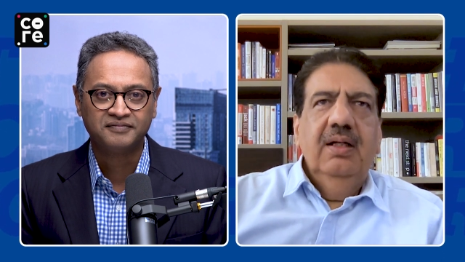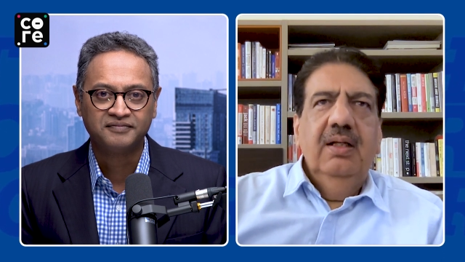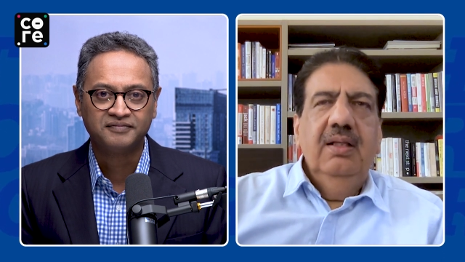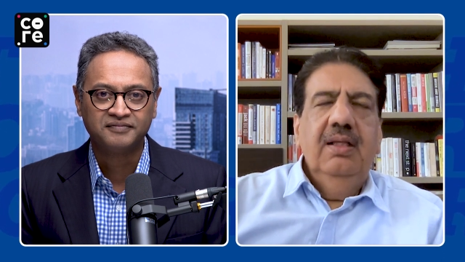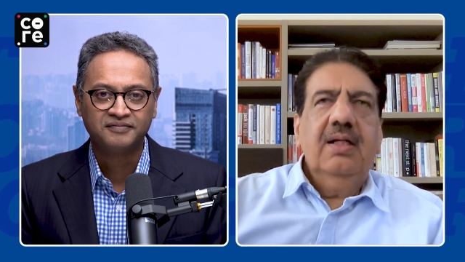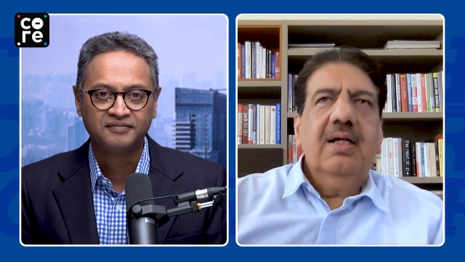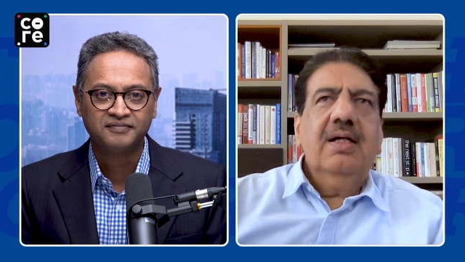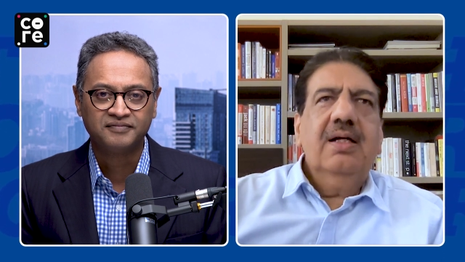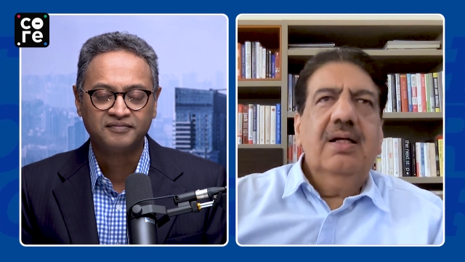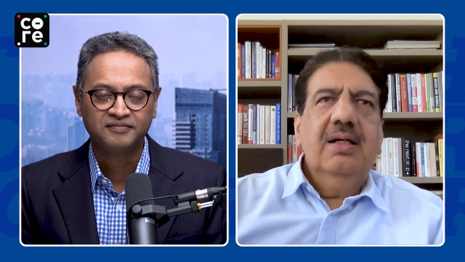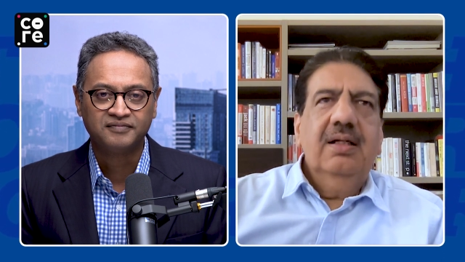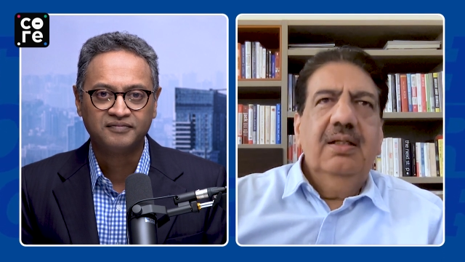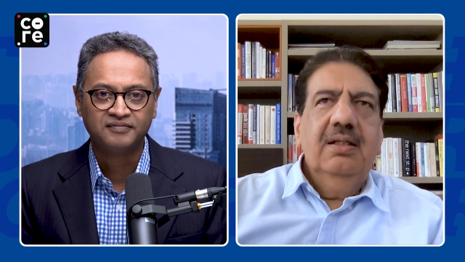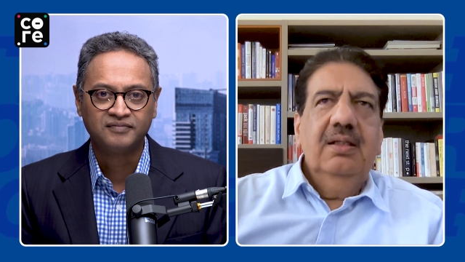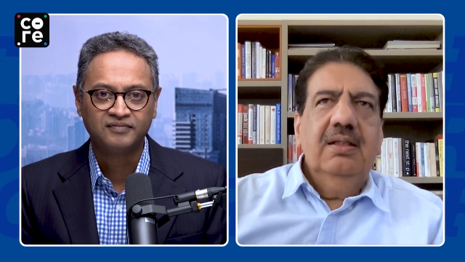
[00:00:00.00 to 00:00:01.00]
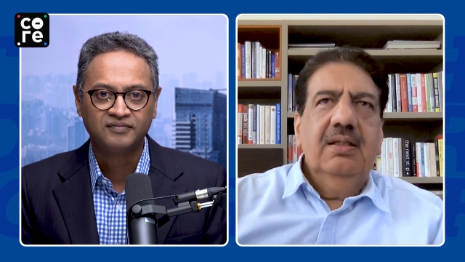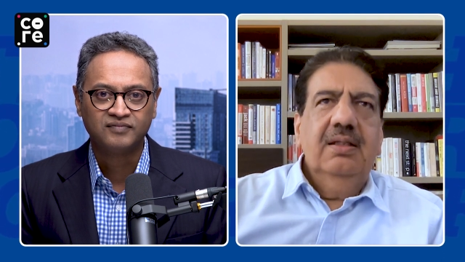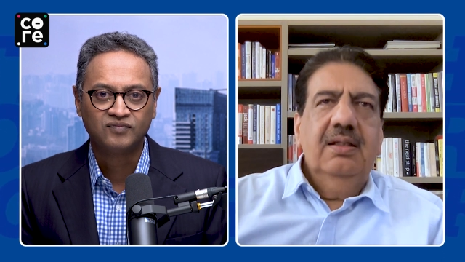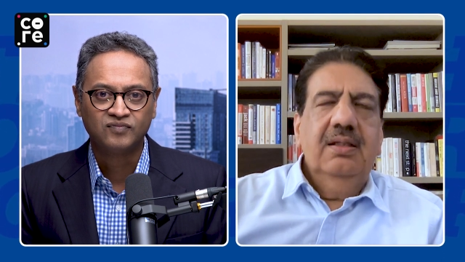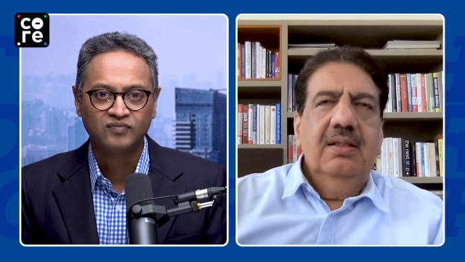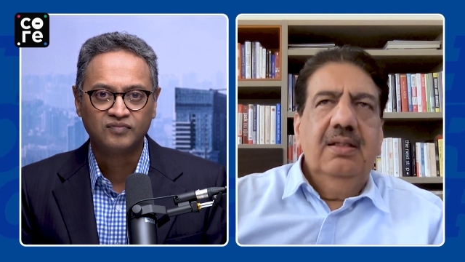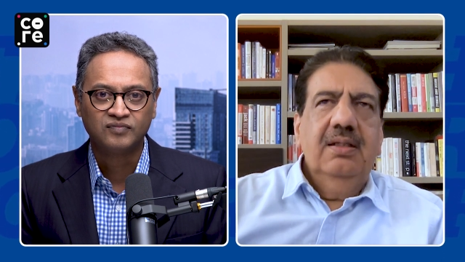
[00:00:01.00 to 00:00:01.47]
Speaker 1: the
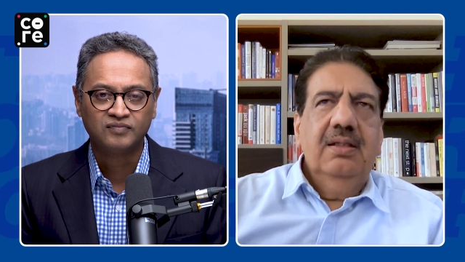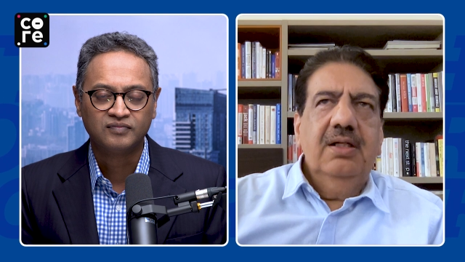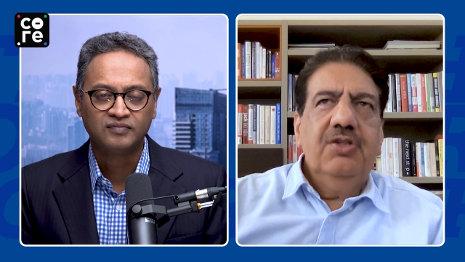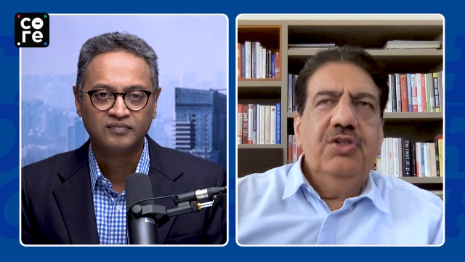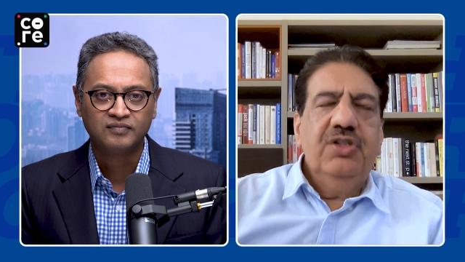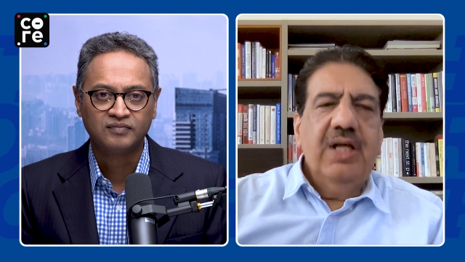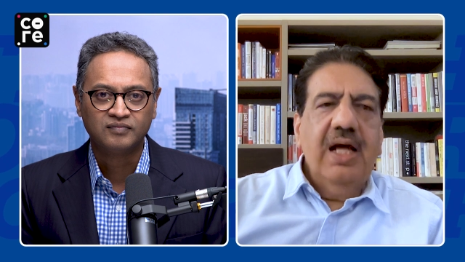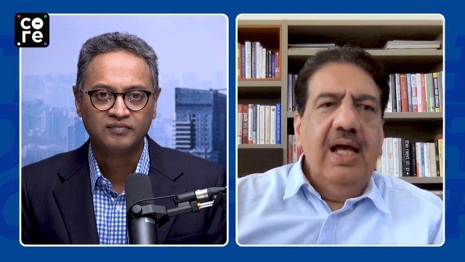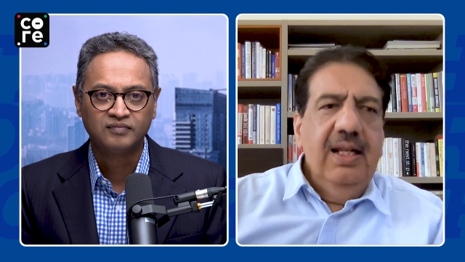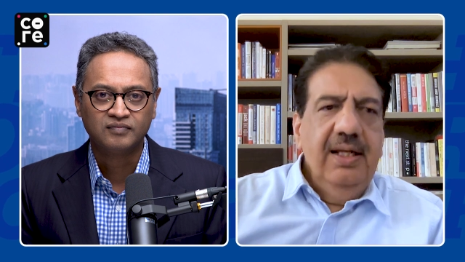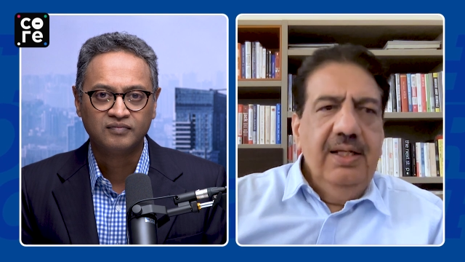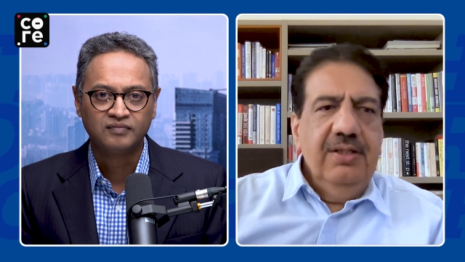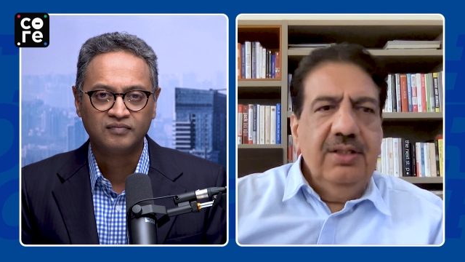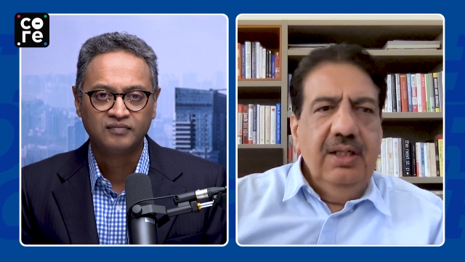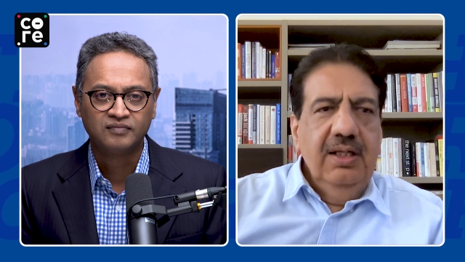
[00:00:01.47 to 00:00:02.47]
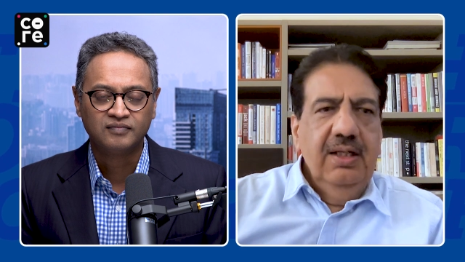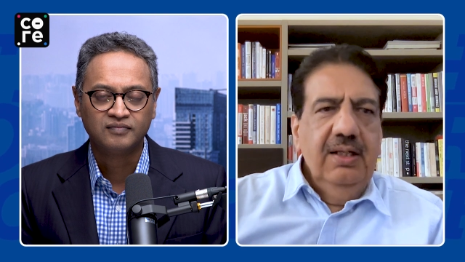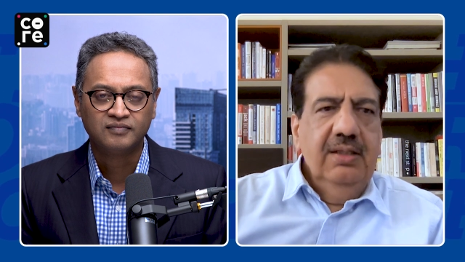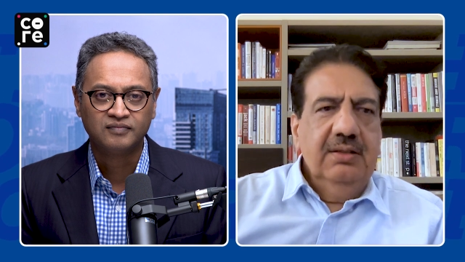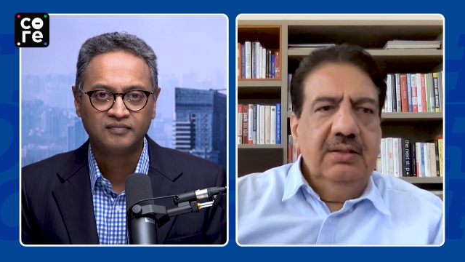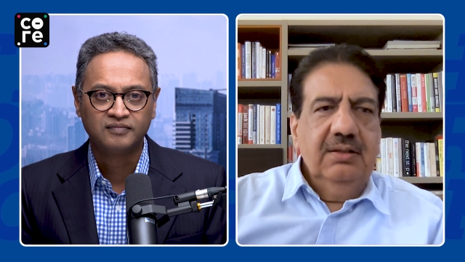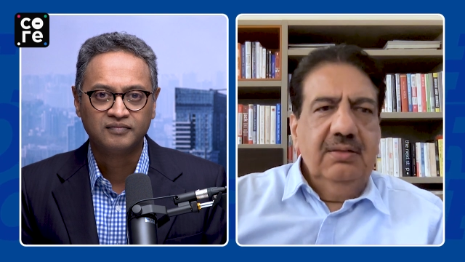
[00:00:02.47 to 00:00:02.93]
the challenge
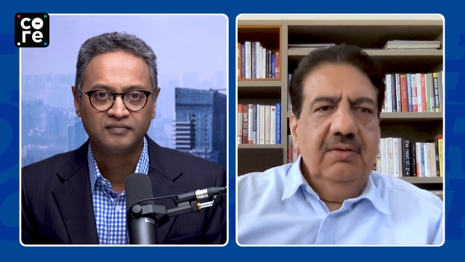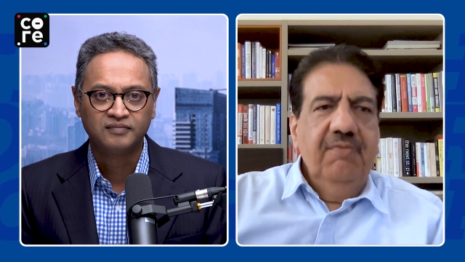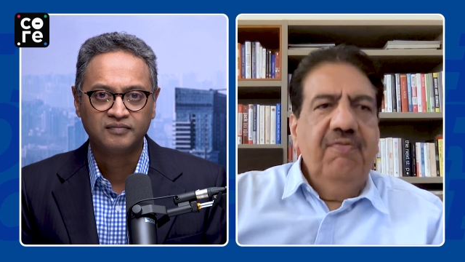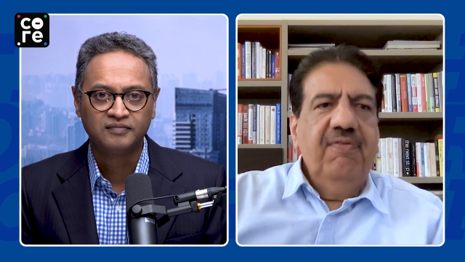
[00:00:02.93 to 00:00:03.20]
is